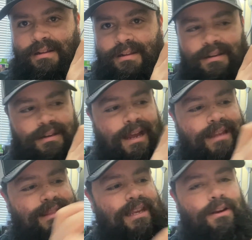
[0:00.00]

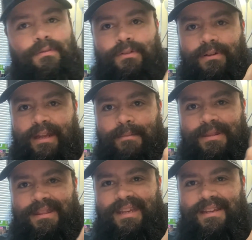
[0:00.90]
not the overlay,
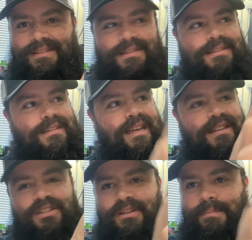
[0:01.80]
but this?
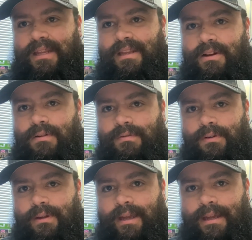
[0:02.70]
This should be the
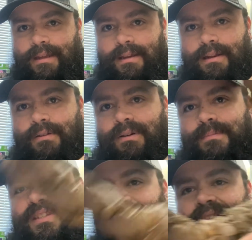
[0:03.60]
overlay. You know what I'm
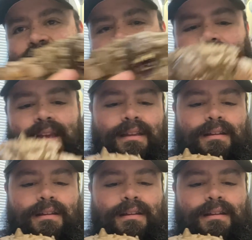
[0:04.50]
saying? Like,